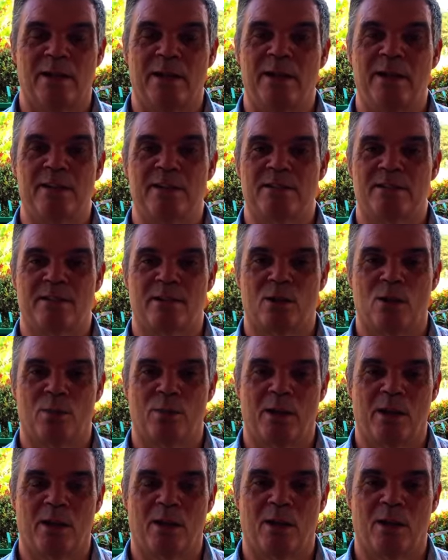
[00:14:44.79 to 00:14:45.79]
It's
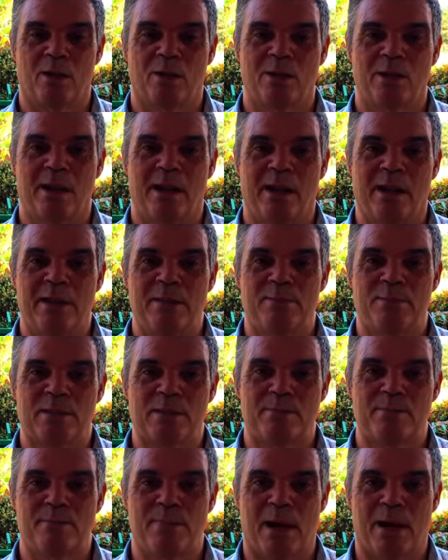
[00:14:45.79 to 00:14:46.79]
coming along leaps
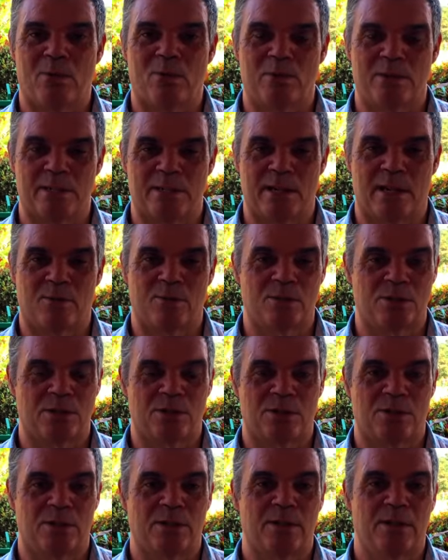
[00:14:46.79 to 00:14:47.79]
and bounds now.
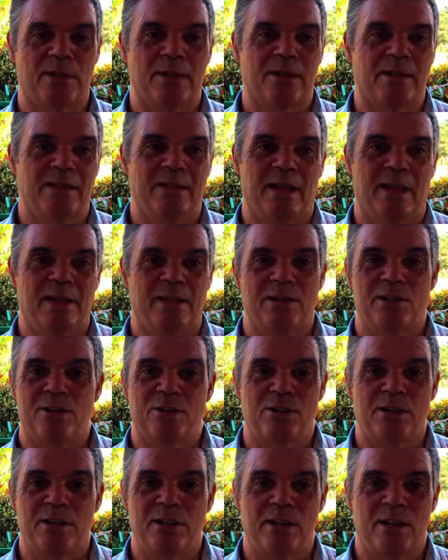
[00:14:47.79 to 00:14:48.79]
So in
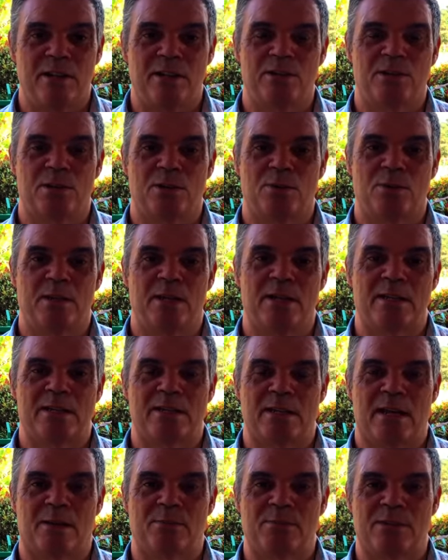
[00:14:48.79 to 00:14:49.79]
another year, 2 years
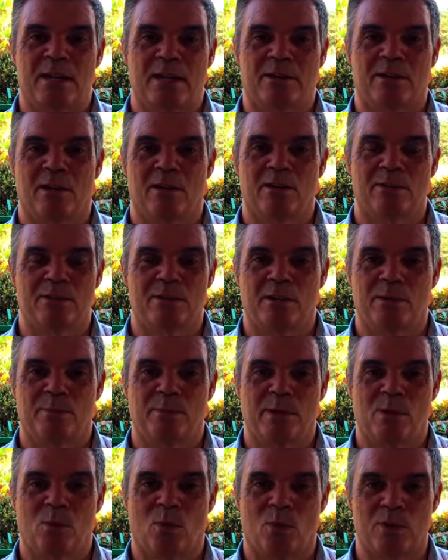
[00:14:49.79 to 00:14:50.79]
time, technology will
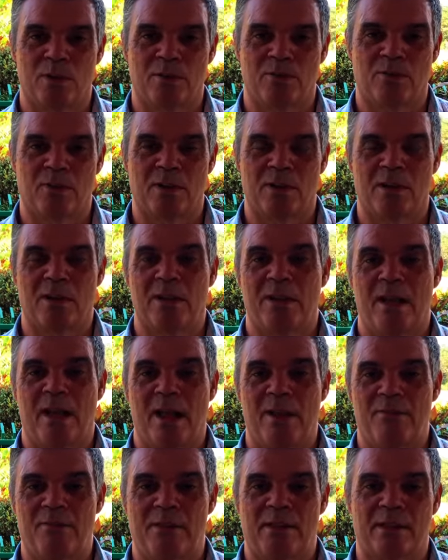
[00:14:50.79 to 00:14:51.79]
be wonderful.
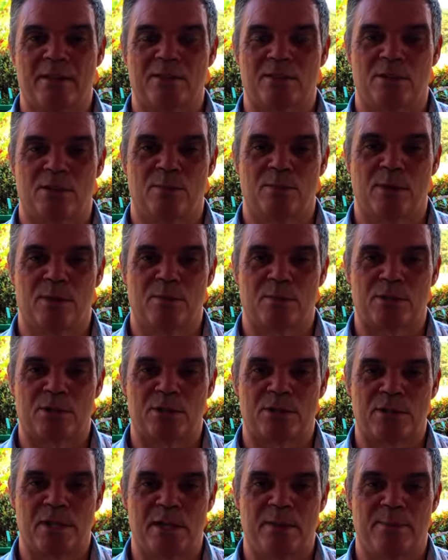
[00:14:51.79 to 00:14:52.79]
Everything's going to be
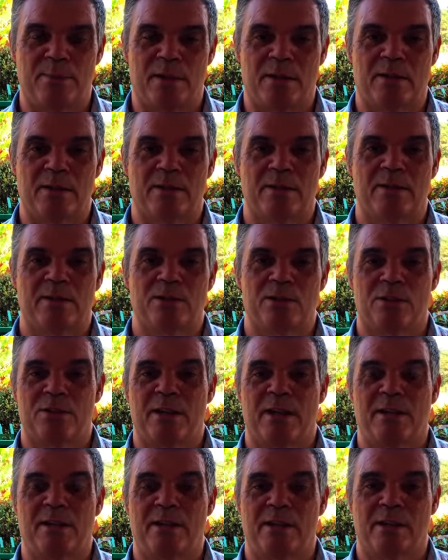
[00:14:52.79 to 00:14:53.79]
much cheaper. So
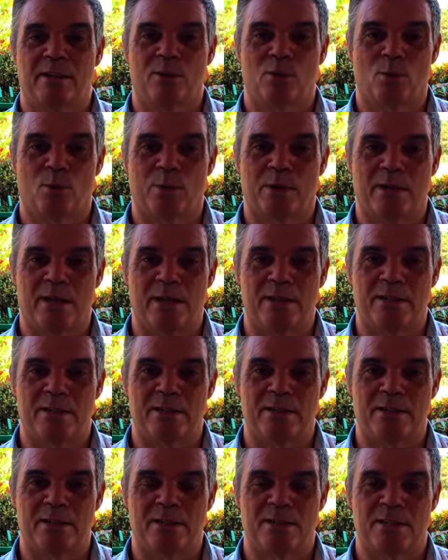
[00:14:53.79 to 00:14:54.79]
then you can upgrade
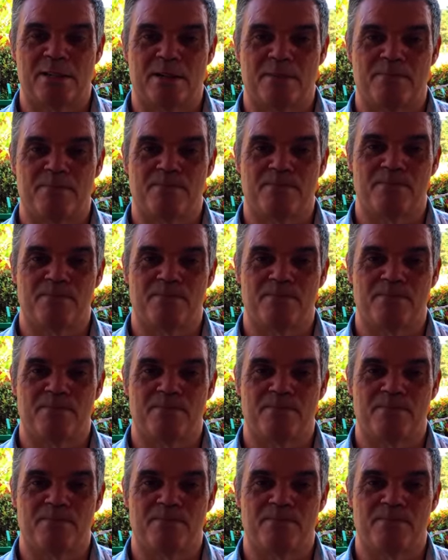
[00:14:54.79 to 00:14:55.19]
your system.